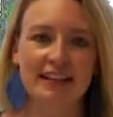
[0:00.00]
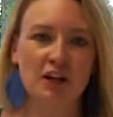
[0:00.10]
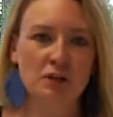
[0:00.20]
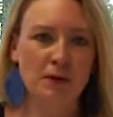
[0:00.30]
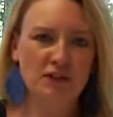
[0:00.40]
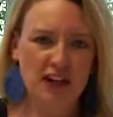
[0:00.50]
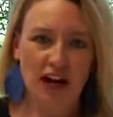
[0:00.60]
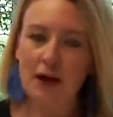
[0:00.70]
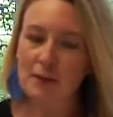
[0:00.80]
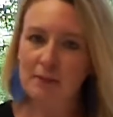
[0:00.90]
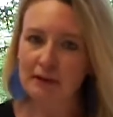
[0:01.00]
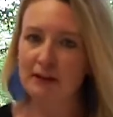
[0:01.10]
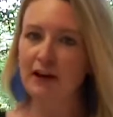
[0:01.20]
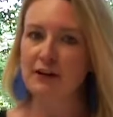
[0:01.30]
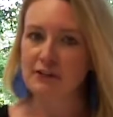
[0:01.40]
say you're supposed to comment
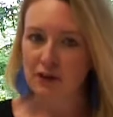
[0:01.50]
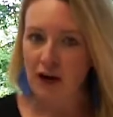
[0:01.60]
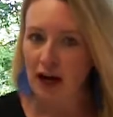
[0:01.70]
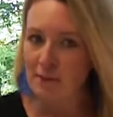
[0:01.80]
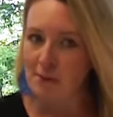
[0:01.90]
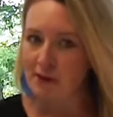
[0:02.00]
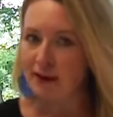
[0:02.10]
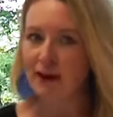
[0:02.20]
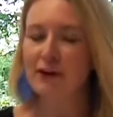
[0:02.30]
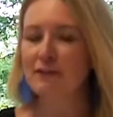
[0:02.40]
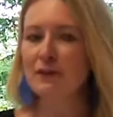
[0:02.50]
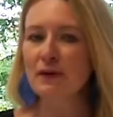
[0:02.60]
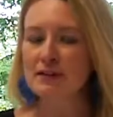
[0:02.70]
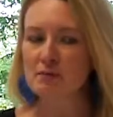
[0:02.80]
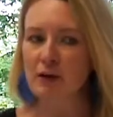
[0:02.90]
below, so comment below if you
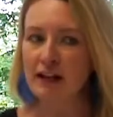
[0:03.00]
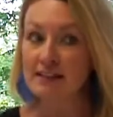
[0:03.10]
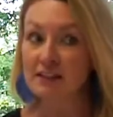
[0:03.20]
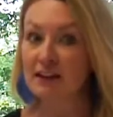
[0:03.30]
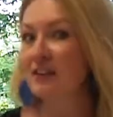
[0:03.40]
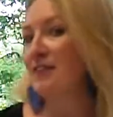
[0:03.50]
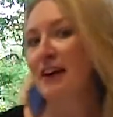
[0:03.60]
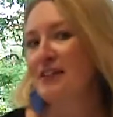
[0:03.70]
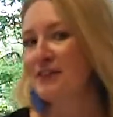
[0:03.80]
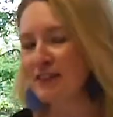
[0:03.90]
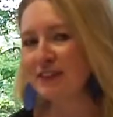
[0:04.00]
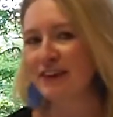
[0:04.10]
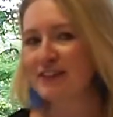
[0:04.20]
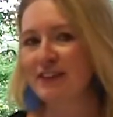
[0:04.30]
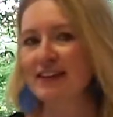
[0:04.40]
want some ratings on other fast food
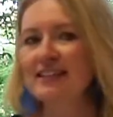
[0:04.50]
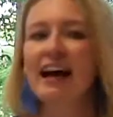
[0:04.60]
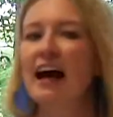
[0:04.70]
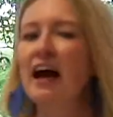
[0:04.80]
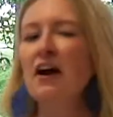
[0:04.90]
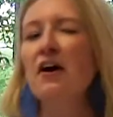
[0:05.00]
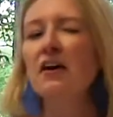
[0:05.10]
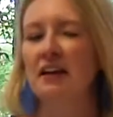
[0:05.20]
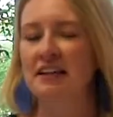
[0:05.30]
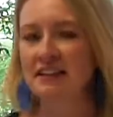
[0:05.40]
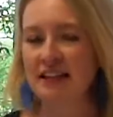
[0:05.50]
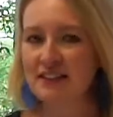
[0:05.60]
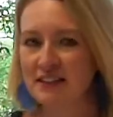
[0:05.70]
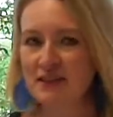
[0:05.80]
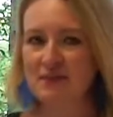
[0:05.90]
restaurants. I got all the
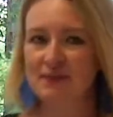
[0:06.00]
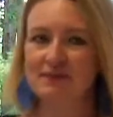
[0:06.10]
inside scoop.